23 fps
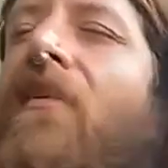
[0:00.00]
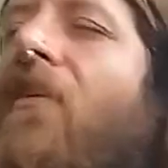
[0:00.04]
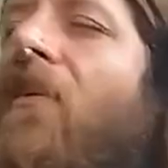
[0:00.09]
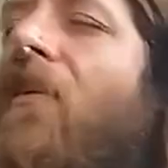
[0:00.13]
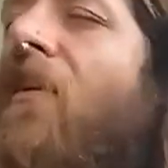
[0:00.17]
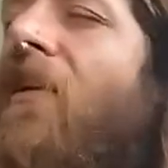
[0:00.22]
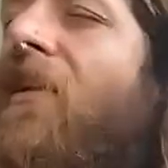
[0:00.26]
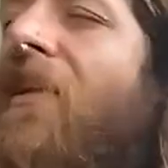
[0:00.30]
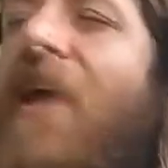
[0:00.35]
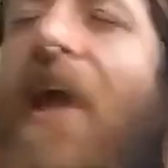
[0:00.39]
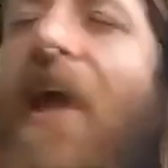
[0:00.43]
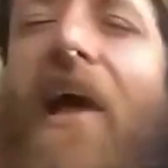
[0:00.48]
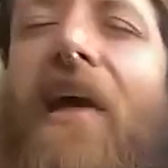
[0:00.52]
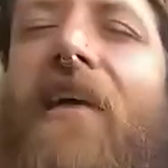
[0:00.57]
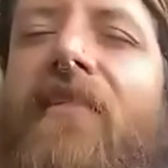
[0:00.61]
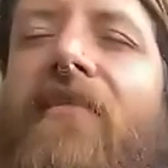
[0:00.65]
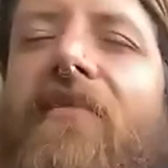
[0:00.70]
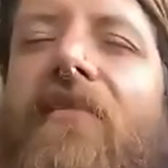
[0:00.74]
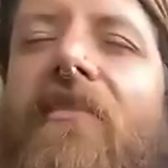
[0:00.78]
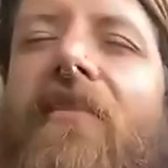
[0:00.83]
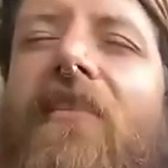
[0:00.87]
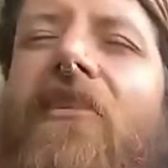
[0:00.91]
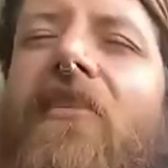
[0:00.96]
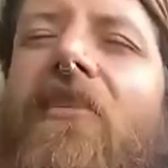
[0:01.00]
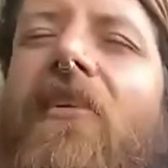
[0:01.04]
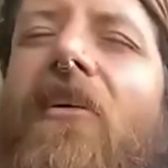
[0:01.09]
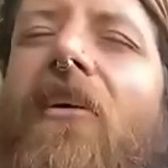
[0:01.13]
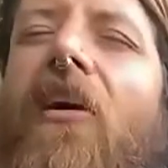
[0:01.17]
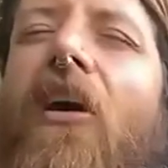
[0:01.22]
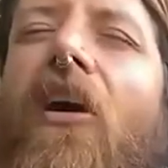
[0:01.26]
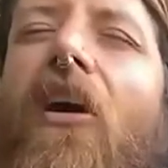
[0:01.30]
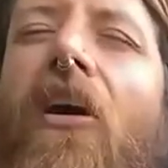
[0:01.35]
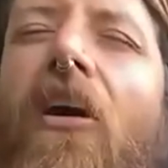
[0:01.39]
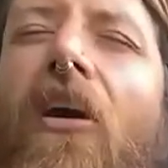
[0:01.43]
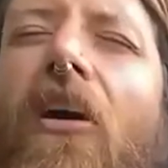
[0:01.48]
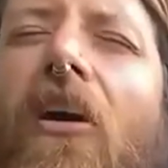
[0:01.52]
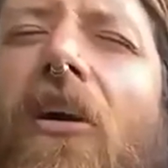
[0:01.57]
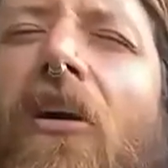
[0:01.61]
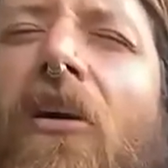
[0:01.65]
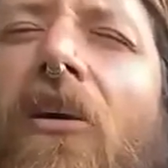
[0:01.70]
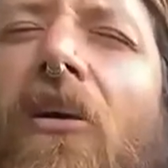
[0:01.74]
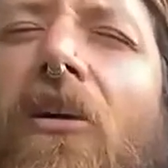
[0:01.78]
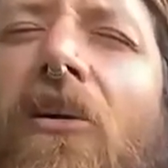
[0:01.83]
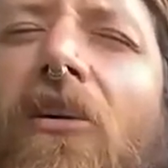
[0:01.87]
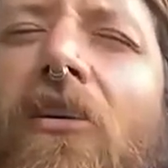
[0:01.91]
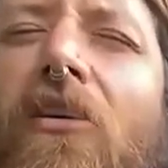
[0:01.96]
Yes,
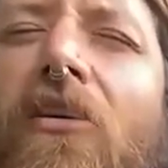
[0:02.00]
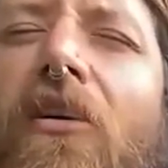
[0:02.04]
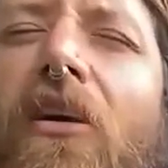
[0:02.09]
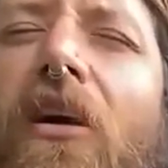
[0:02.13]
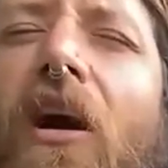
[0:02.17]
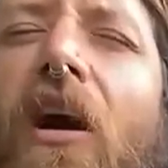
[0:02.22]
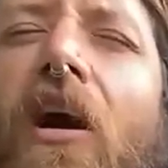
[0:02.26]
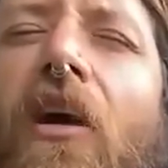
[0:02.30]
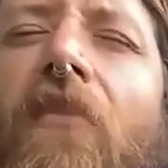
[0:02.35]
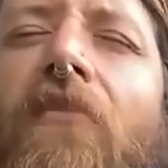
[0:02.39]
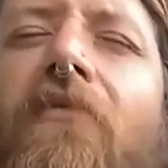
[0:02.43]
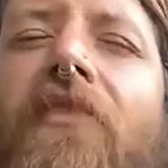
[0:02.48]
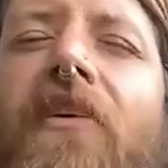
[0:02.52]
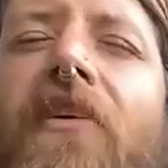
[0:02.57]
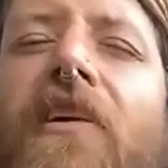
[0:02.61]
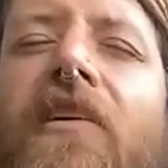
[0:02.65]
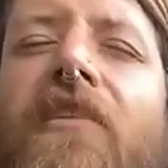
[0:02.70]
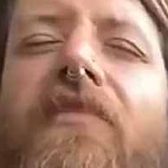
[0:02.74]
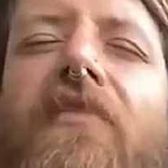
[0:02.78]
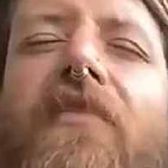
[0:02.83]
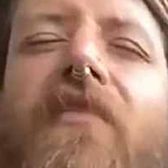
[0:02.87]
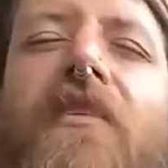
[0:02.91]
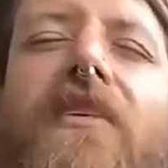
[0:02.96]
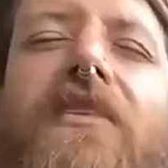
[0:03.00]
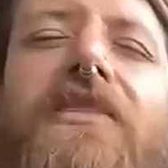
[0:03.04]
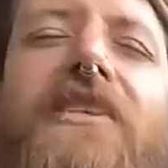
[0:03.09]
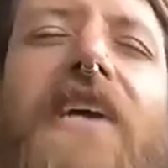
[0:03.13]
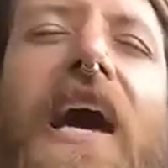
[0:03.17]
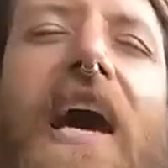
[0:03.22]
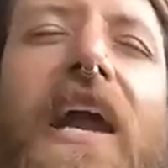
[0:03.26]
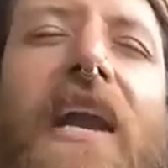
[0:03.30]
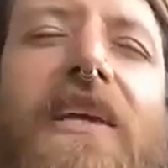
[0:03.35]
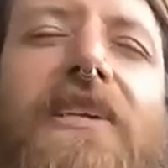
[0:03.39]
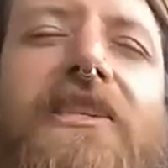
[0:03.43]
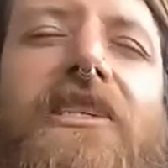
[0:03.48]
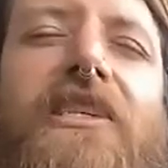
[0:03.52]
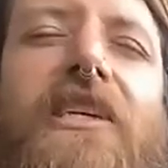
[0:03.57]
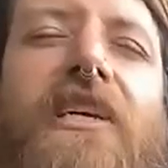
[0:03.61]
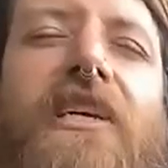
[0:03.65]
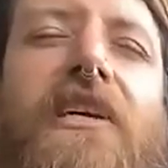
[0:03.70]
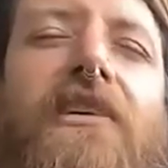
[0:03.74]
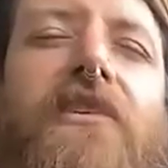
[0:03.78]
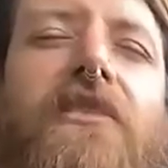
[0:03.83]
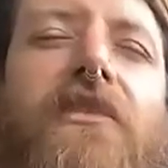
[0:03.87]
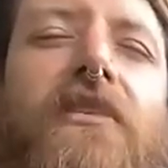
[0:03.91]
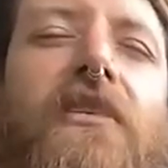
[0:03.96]
all of these challenging,
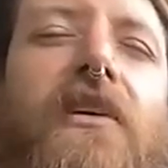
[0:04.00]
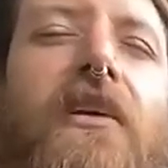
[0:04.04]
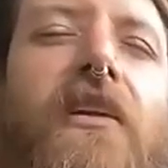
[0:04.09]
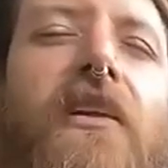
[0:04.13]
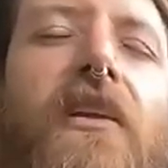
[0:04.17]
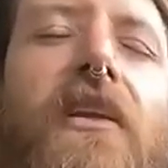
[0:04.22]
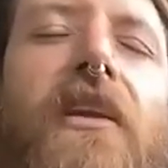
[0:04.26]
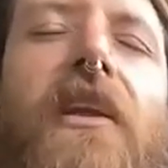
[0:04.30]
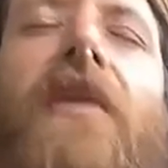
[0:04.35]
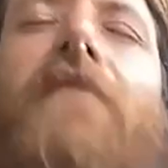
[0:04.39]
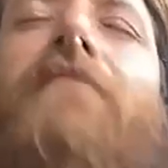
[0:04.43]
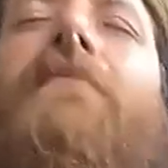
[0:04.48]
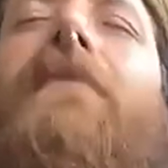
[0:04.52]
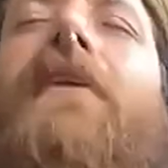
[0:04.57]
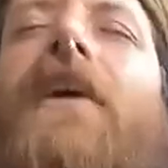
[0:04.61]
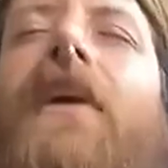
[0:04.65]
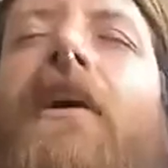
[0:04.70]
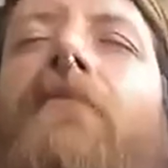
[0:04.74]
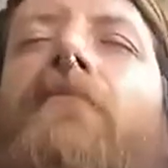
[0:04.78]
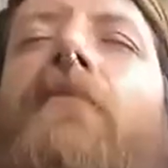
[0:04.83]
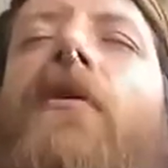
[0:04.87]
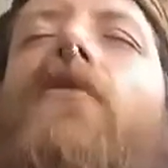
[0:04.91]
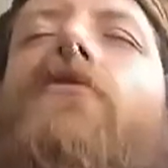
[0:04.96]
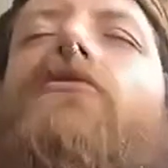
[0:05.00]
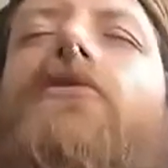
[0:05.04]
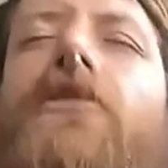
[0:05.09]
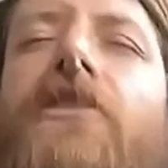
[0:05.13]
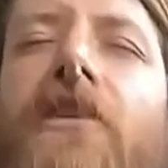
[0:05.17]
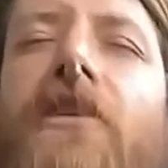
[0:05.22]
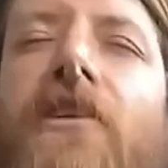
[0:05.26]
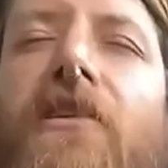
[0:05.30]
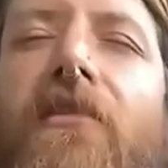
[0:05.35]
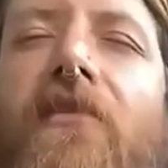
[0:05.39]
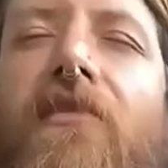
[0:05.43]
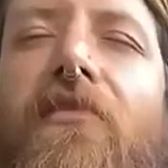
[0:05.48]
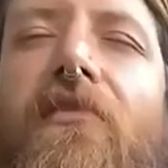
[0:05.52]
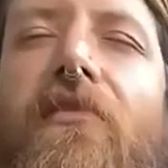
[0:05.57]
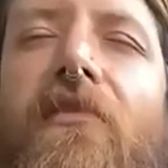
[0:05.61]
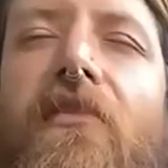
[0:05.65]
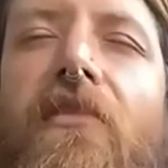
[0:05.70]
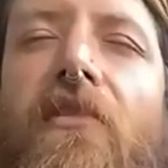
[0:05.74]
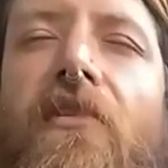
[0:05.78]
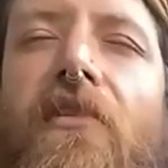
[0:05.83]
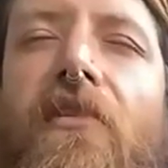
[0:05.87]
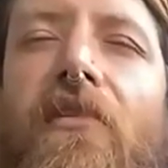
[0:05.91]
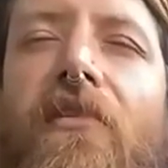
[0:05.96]
limiting emotions
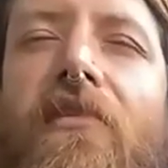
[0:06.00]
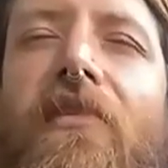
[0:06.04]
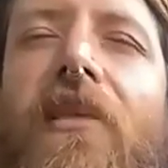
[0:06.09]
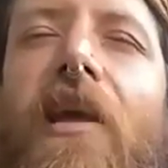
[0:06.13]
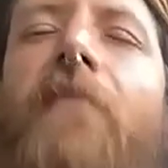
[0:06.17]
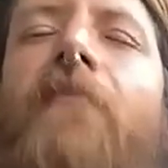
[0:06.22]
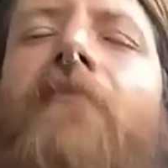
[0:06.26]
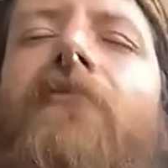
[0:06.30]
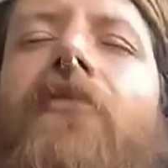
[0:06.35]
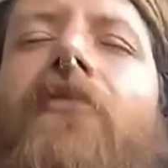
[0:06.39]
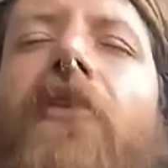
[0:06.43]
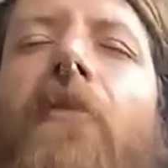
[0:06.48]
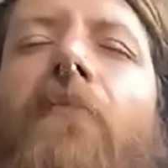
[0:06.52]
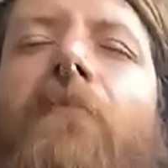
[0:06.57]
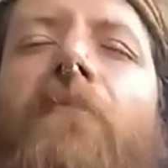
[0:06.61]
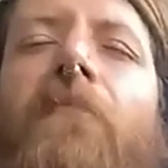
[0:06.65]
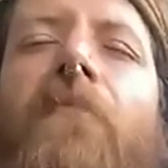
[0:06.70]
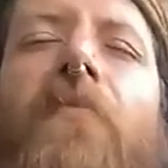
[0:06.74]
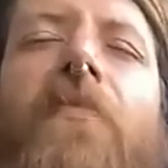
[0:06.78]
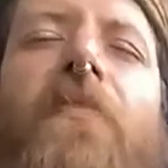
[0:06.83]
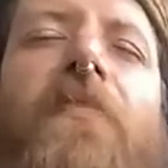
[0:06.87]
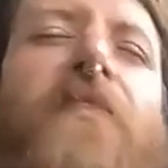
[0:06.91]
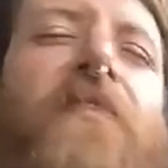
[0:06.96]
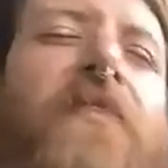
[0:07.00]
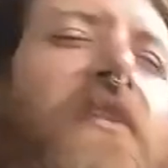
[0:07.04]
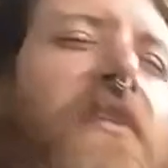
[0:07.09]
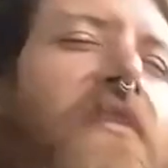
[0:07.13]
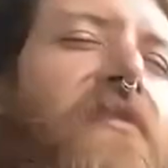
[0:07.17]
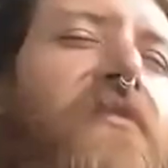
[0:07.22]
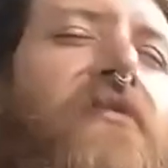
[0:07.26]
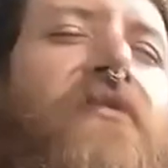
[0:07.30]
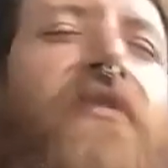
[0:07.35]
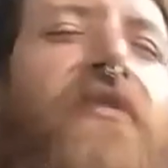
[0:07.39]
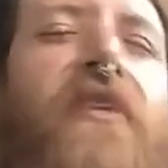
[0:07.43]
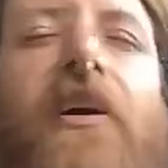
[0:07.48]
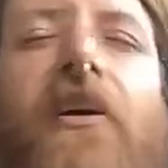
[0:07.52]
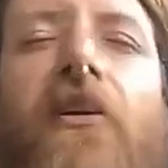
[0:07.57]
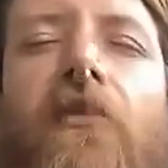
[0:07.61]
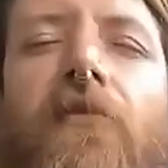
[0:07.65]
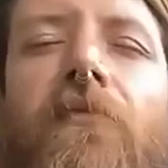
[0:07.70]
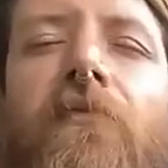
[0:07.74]
stem from this fear.